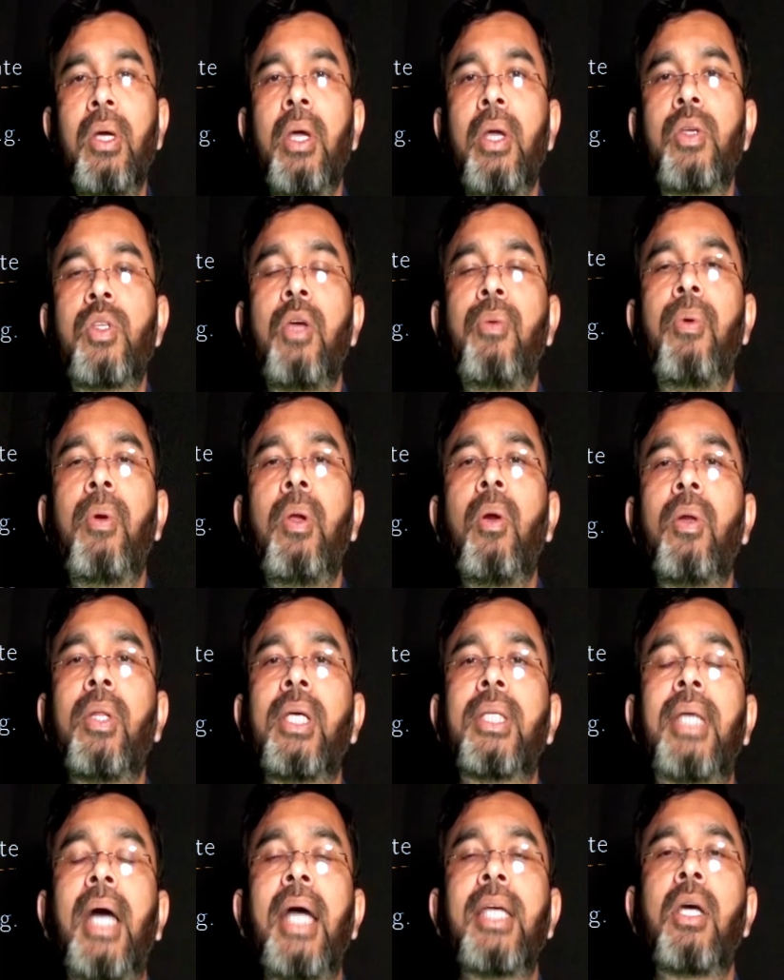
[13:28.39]
So if you know
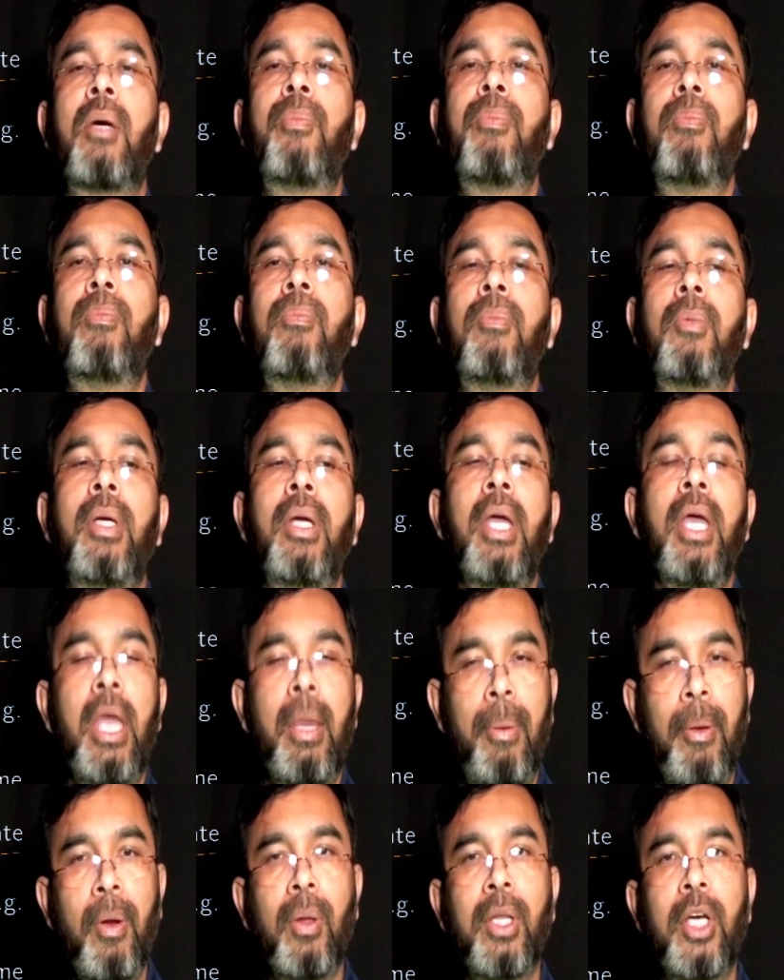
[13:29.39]

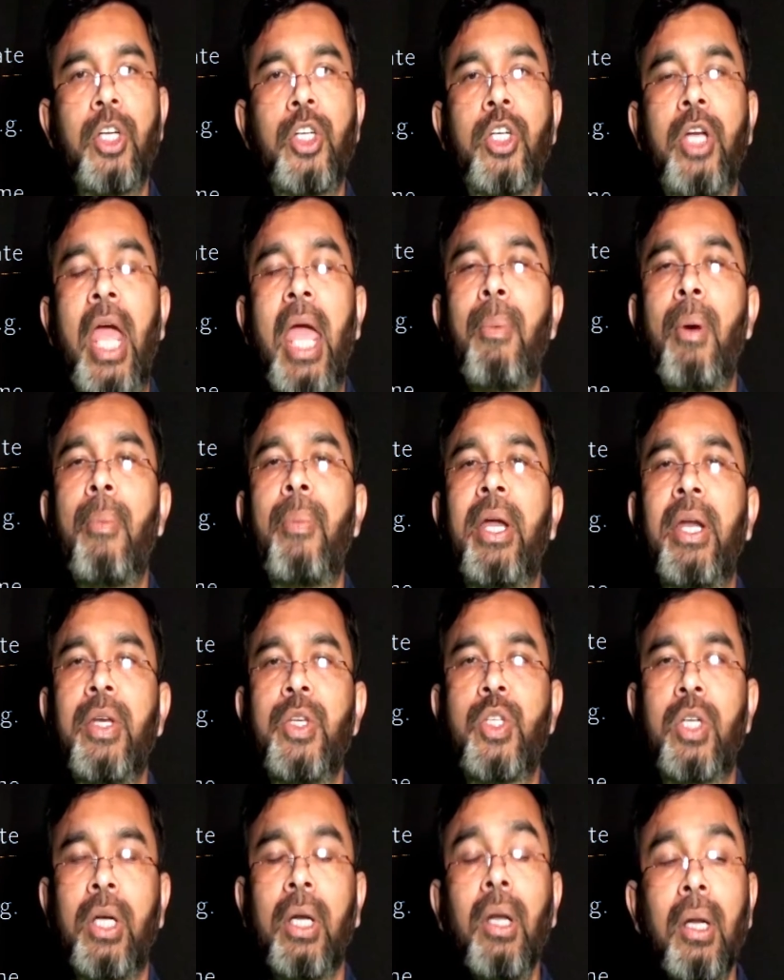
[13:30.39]
the shape of a
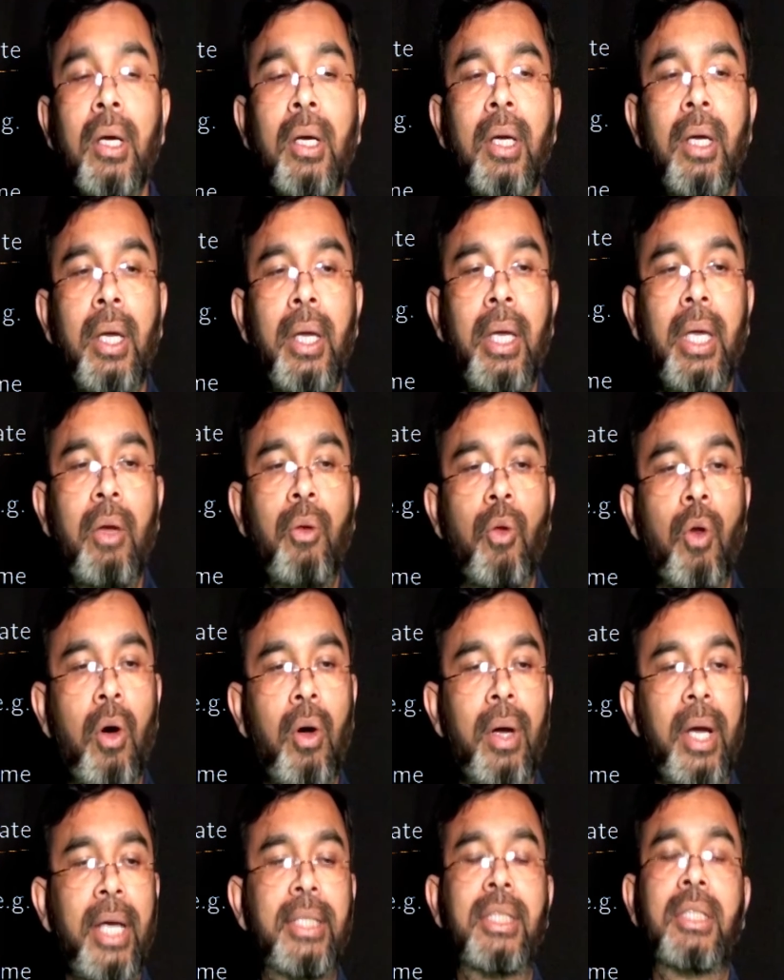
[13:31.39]
crystal, you know
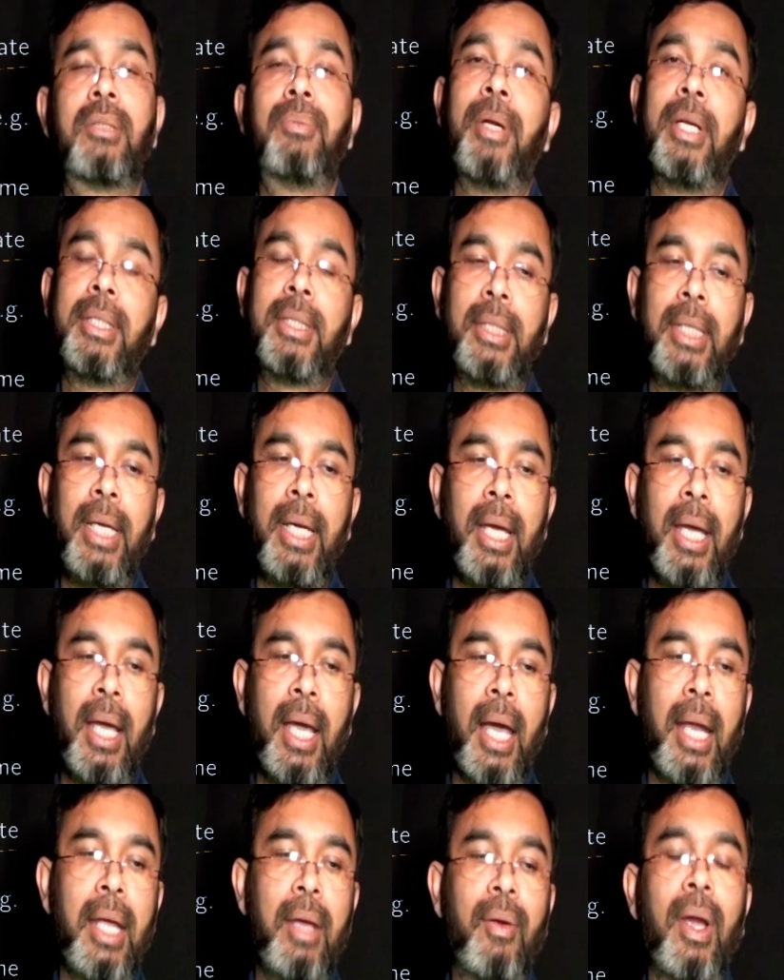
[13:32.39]
its sphericity,
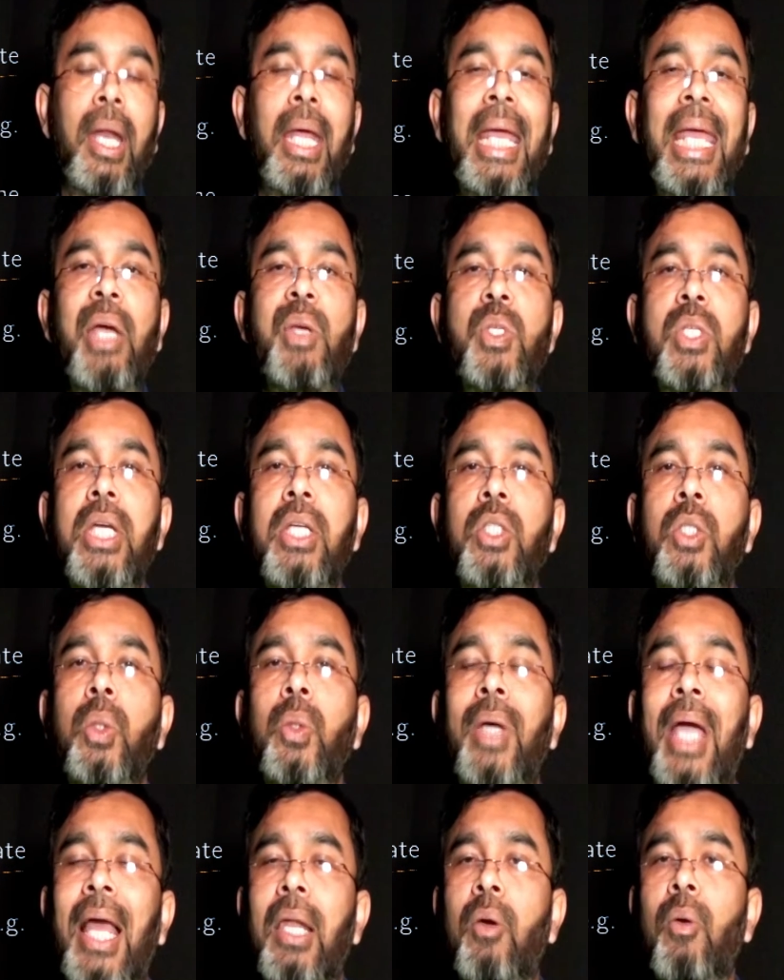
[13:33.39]
and you can use it to
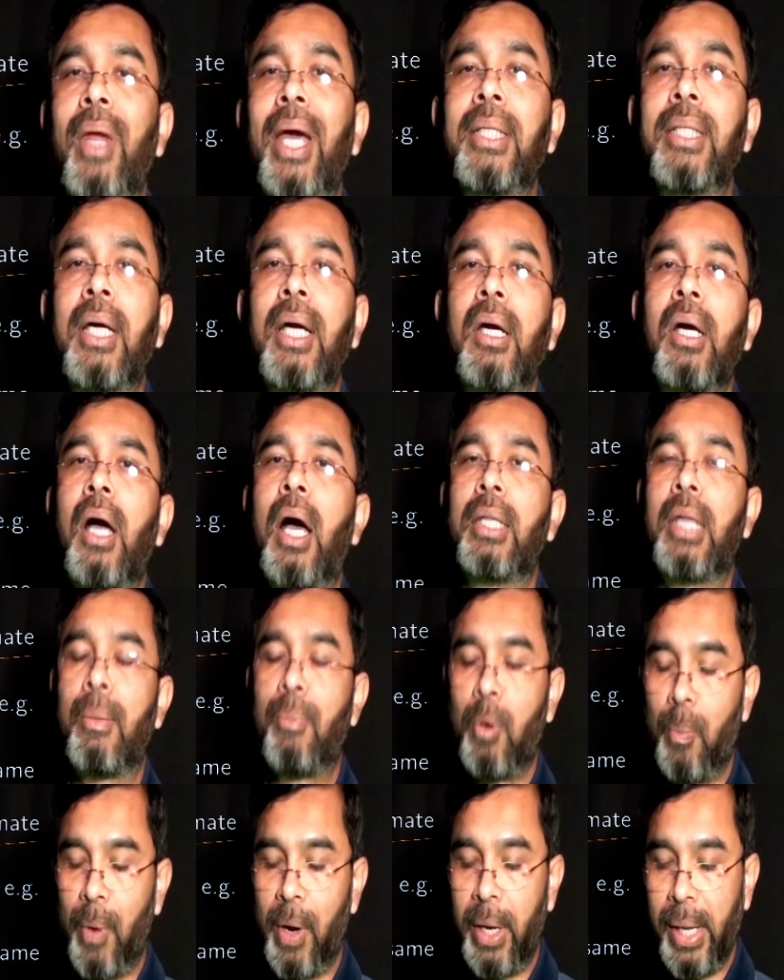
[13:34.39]
calculate other
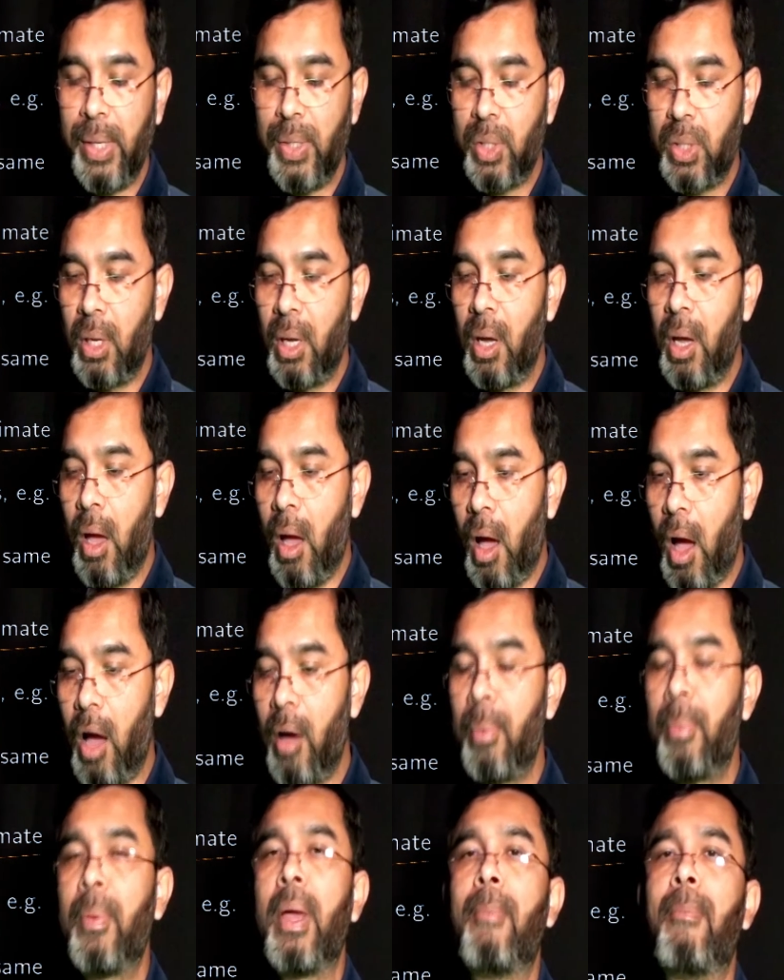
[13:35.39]
properties
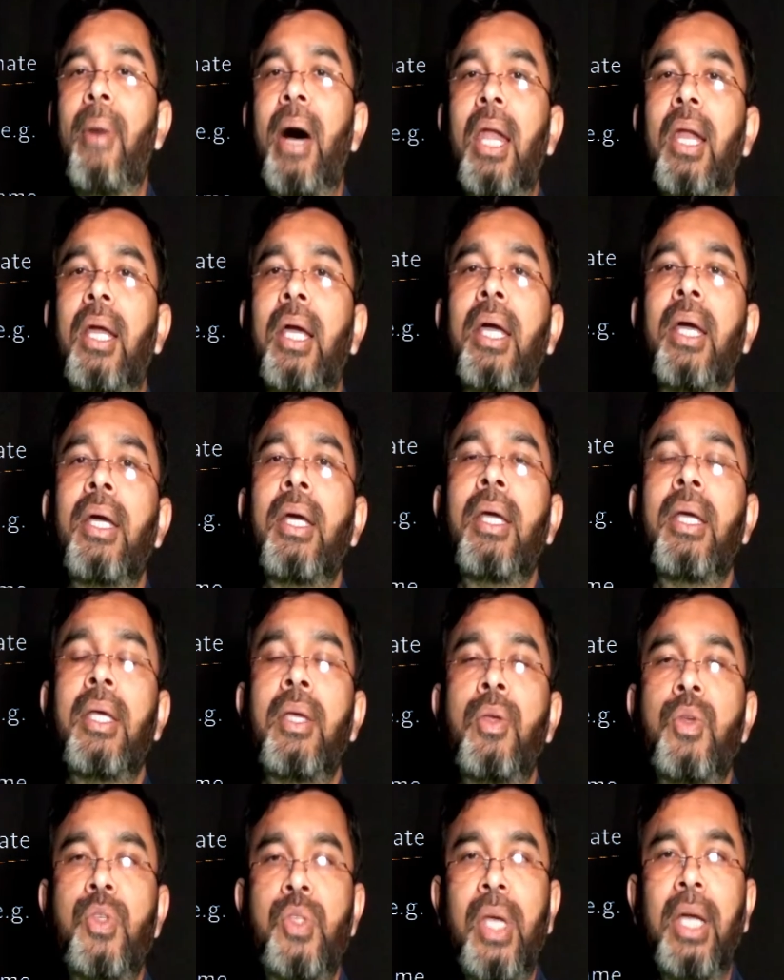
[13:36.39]
of a bulk
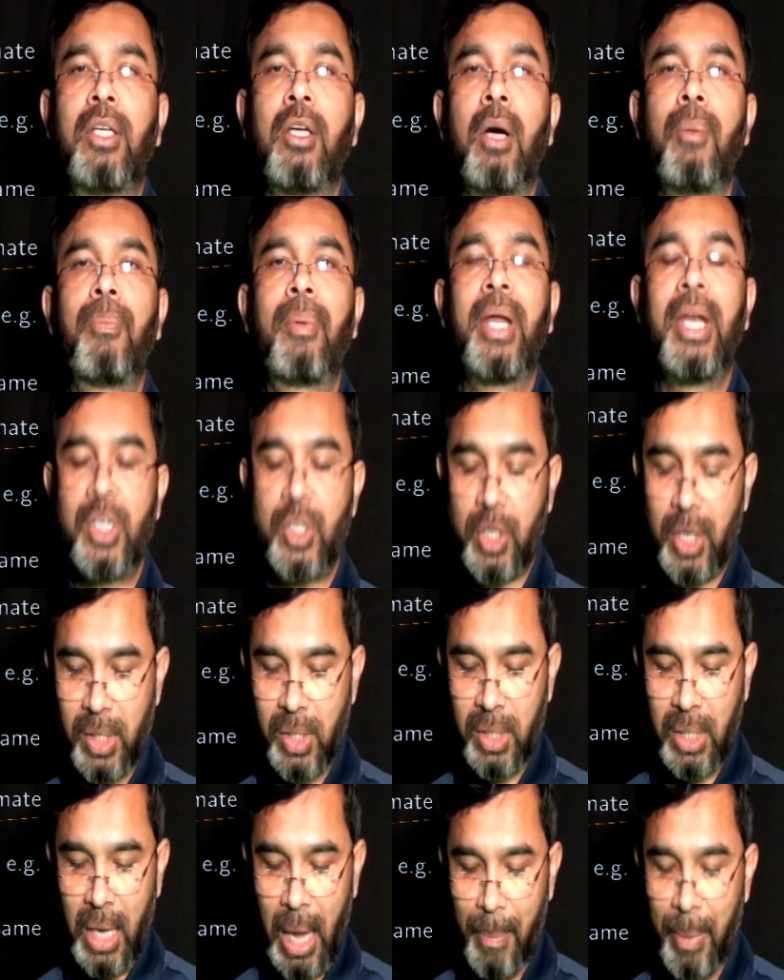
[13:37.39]
set of
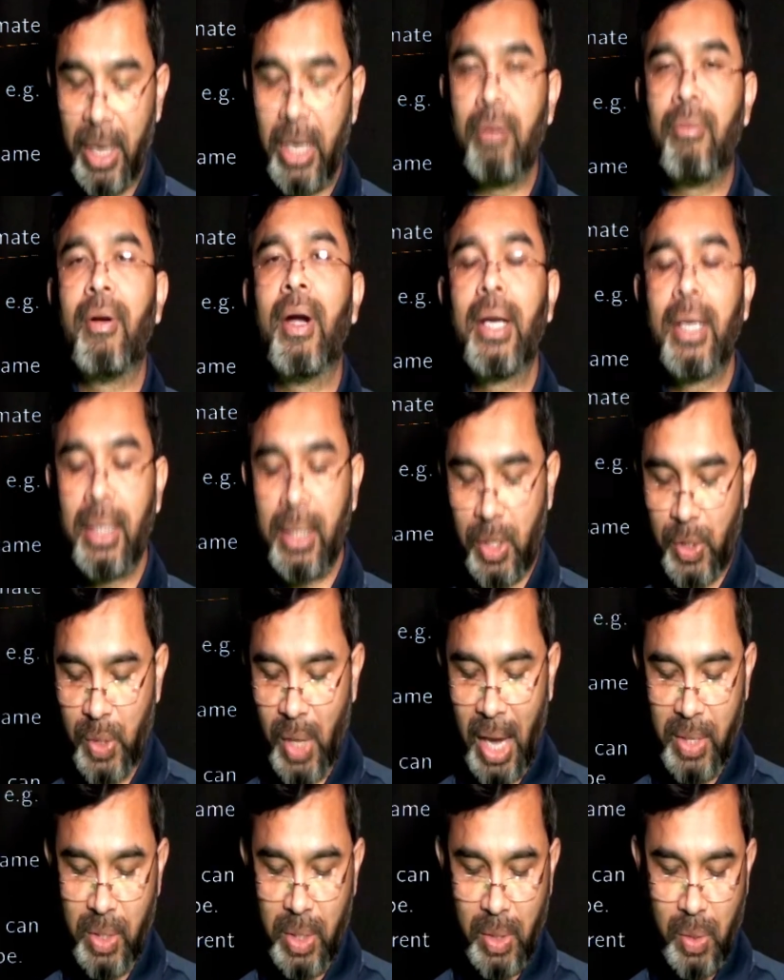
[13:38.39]
crystals having different
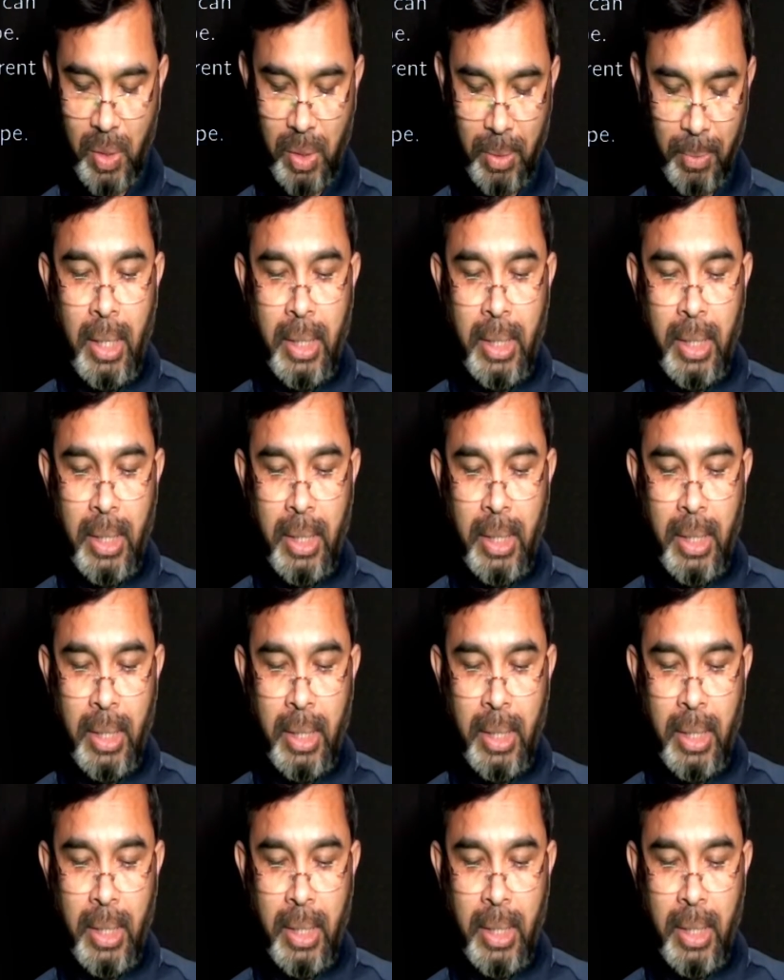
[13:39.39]
sizes.